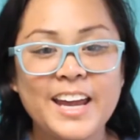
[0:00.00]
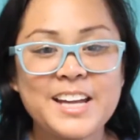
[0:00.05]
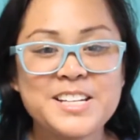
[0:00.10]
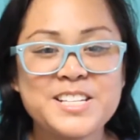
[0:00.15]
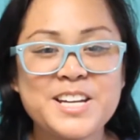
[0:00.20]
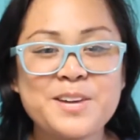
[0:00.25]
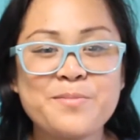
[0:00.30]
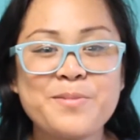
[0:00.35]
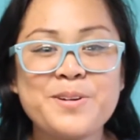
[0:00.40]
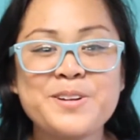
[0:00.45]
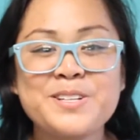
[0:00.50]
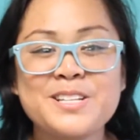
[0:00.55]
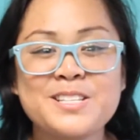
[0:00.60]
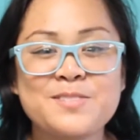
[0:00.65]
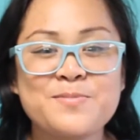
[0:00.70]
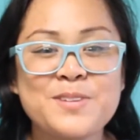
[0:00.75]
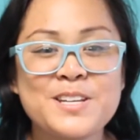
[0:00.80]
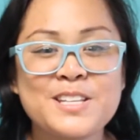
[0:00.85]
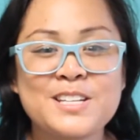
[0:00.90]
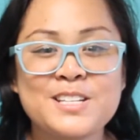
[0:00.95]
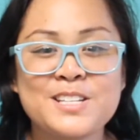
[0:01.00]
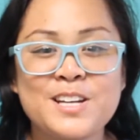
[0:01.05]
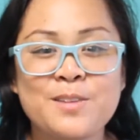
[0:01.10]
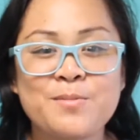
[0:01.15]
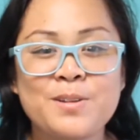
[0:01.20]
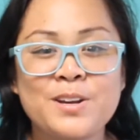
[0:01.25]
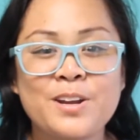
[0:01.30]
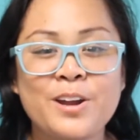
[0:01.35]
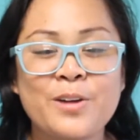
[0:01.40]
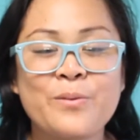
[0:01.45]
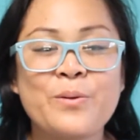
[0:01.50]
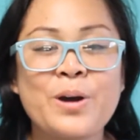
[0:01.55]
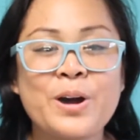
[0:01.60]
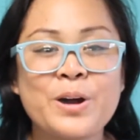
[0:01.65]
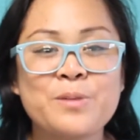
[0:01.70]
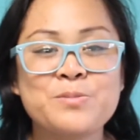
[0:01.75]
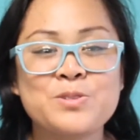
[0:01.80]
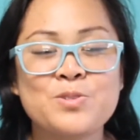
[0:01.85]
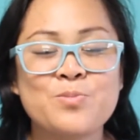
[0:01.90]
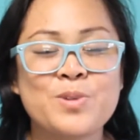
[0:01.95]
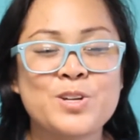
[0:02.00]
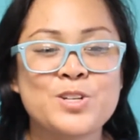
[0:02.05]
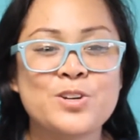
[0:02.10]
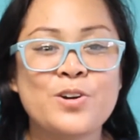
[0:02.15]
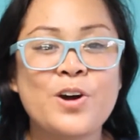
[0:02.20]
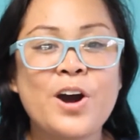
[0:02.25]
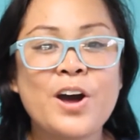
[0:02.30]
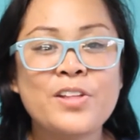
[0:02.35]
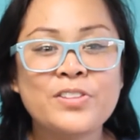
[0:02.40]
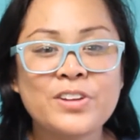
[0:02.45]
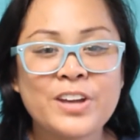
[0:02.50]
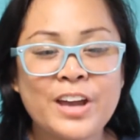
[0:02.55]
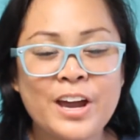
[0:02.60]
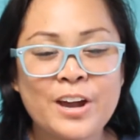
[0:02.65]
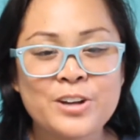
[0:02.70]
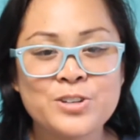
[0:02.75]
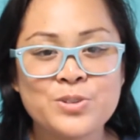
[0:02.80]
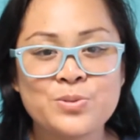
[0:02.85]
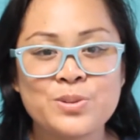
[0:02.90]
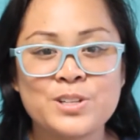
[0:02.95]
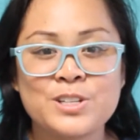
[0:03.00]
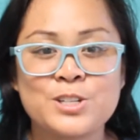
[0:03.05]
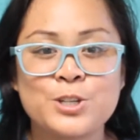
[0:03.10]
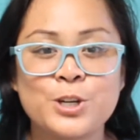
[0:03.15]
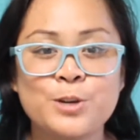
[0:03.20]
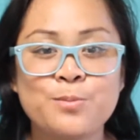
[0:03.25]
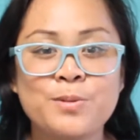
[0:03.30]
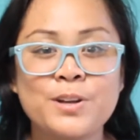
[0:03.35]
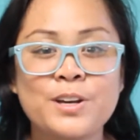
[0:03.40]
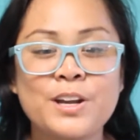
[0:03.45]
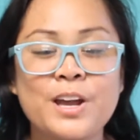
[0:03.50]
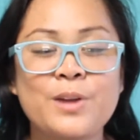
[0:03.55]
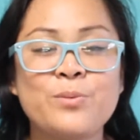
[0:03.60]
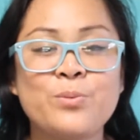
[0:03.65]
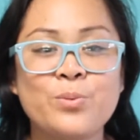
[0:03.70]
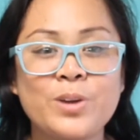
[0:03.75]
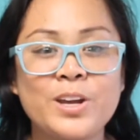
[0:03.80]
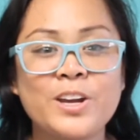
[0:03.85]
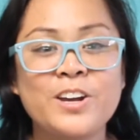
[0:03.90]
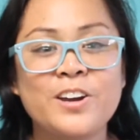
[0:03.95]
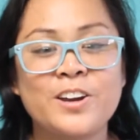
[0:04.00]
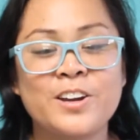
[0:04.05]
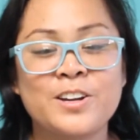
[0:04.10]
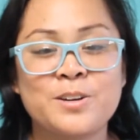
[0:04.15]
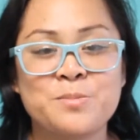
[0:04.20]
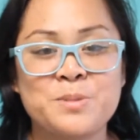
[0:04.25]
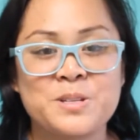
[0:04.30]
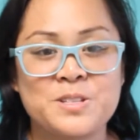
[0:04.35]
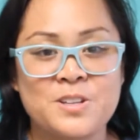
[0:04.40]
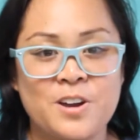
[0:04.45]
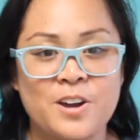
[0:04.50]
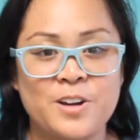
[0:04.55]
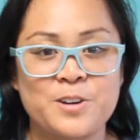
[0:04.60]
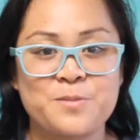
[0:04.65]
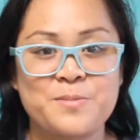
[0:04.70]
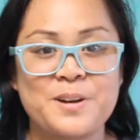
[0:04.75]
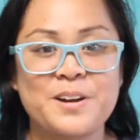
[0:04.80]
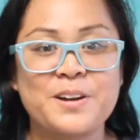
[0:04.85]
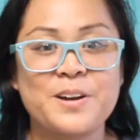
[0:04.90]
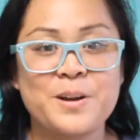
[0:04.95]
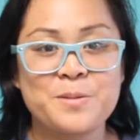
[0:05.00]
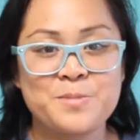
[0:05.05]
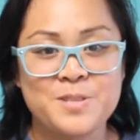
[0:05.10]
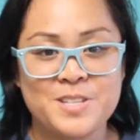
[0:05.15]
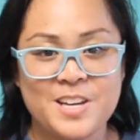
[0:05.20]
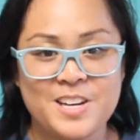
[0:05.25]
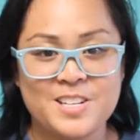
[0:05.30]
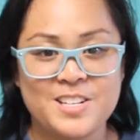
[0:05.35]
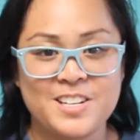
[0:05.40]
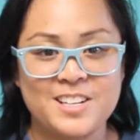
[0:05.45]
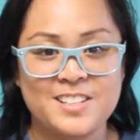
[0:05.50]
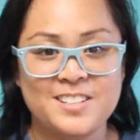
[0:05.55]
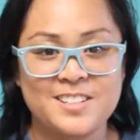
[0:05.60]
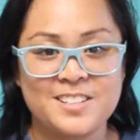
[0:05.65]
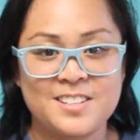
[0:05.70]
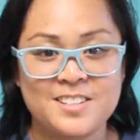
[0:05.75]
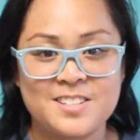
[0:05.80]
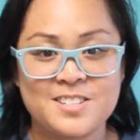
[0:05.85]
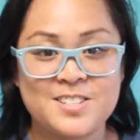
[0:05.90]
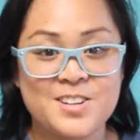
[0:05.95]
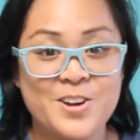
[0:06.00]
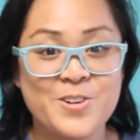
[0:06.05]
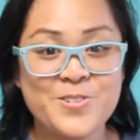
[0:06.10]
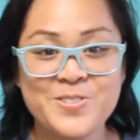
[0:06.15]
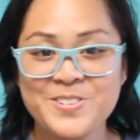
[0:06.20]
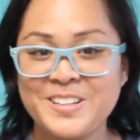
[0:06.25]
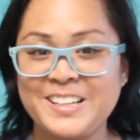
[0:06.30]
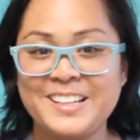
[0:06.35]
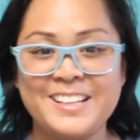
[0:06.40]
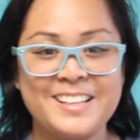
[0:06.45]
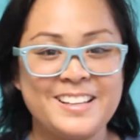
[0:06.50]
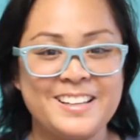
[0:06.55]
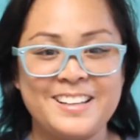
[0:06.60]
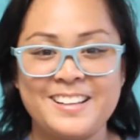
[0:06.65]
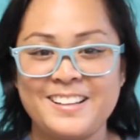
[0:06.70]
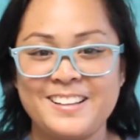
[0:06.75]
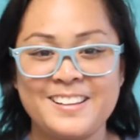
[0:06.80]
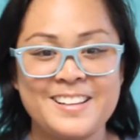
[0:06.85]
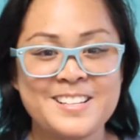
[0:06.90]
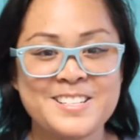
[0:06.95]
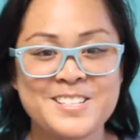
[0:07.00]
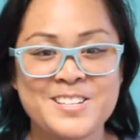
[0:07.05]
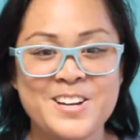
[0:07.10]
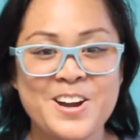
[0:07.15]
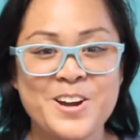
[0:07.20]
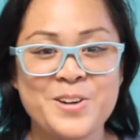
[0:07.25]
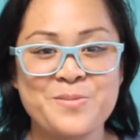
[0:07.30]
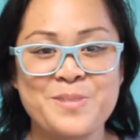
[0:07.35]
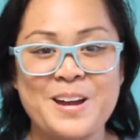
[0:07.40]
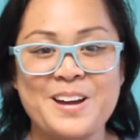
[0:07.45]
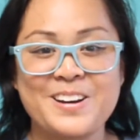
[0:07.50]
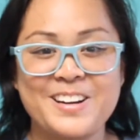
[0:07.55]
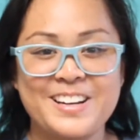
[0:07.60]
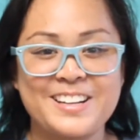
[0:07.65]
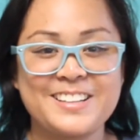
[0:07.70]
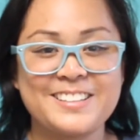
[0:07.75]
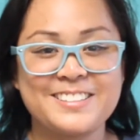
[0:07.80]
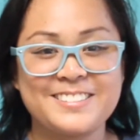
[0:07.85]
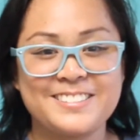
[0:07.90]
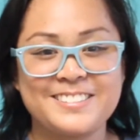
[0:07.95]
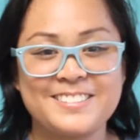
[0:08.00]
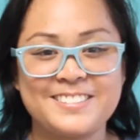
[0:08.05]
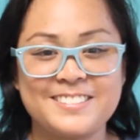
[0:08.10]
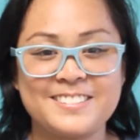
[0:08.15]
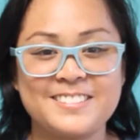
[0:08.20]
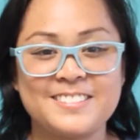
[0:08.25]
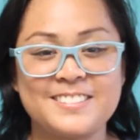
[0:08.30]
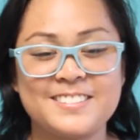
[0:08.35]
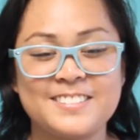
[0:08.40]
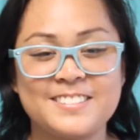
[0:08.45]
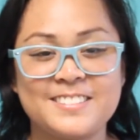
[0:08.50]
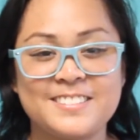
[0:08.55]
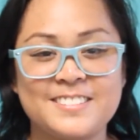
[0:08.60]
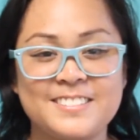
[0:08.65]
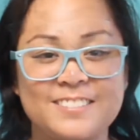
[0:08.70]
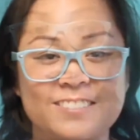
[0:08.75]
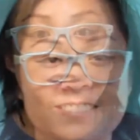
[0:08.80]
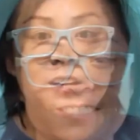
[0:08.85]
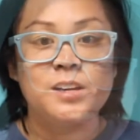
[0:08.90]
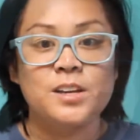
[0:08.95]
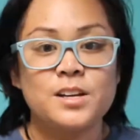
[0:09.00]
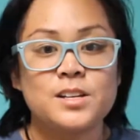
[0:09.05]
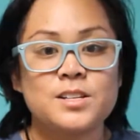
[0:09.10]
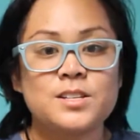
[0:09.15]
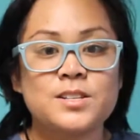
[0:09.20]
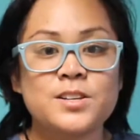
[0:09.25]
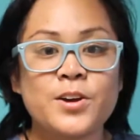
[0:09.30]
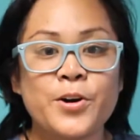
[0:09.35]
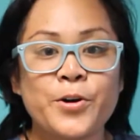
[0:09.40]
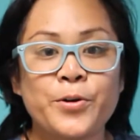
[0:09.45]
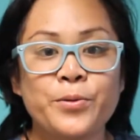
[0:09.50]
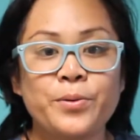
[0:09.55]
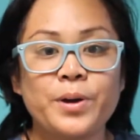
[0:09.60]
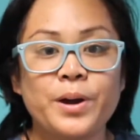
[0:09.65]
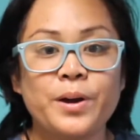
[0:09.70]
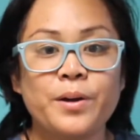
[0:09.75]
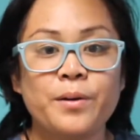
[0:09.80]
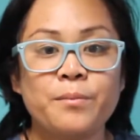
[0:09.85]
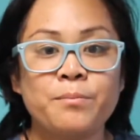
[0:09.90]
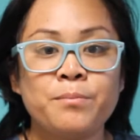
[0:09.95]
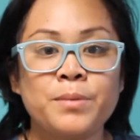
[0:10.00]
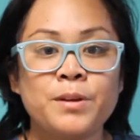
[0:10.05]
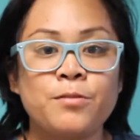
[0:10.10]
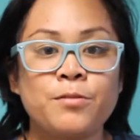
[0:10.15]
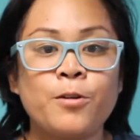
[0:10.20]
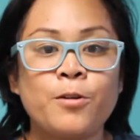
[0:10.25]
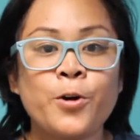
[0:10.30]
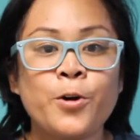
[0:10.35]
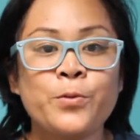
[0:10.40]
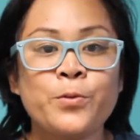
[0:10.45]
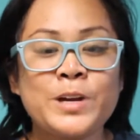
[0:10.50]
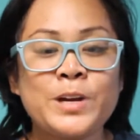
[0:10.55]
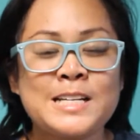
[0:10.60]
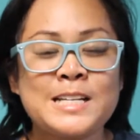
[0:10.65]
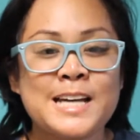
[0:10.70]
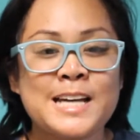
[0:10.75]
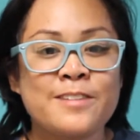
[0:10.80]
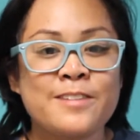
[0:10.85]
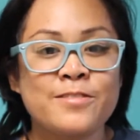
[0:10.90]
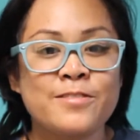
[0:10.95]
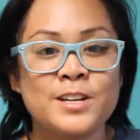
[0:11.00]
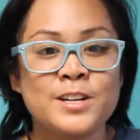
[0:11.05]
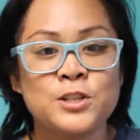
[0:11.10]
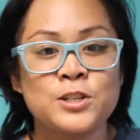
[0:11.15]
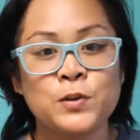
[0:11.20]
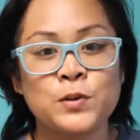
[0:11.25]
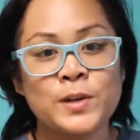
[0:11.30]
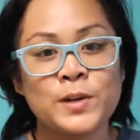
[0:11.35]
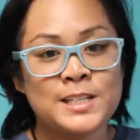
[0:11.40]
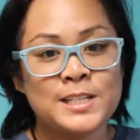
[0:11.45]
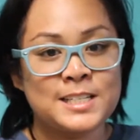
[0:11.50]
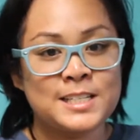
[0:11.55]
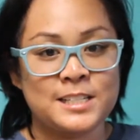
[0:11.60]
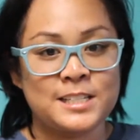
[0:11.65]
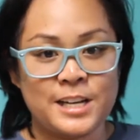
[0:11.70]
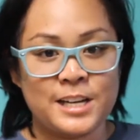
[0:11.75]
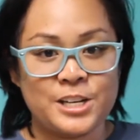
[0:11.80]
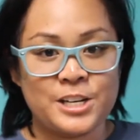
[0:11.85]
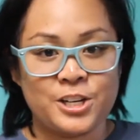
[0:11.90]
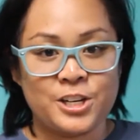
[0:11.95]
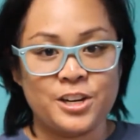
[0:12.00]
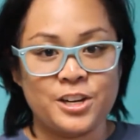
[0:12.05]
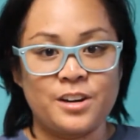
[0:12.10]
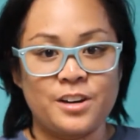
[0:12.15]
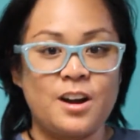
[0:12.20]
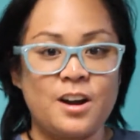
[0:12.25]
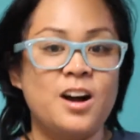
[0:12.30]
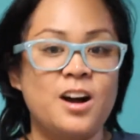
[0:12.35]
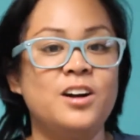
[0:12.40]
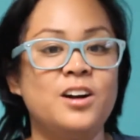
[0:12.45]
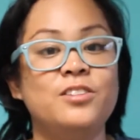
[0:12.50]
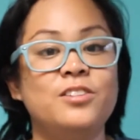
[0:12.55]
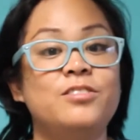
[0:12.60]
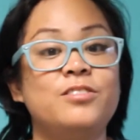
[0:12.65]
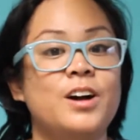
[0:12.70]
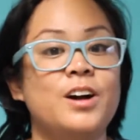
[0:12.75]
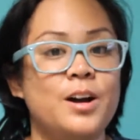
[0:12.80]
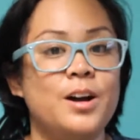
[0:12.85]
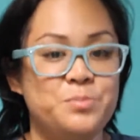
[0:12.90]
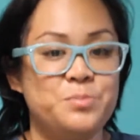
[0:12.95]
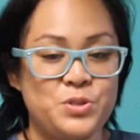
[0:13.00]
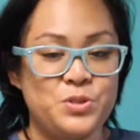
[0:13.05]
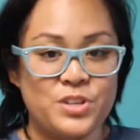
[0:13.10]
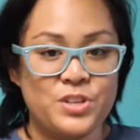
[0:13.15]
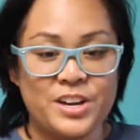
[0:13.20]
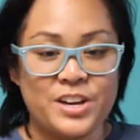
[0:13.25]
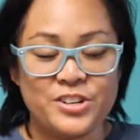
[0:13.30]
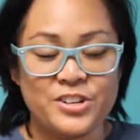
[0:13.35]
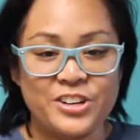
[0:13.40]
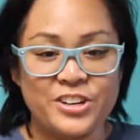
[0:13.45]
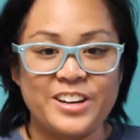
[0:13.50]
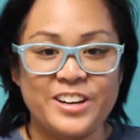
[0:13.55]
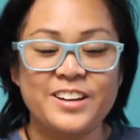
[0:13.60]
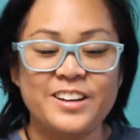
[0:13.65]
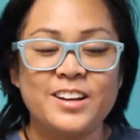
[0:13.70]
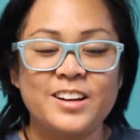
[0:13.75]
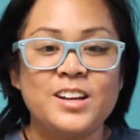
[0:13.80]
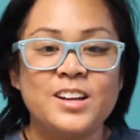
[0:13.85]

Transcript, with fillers: Jaybirds, it's me, the JayBin here. Welcome to my show On the Couch with the JayBin, and we are going to be talking about obsessions. So, let's talk about it. So, before we dive into a discussion of obsession,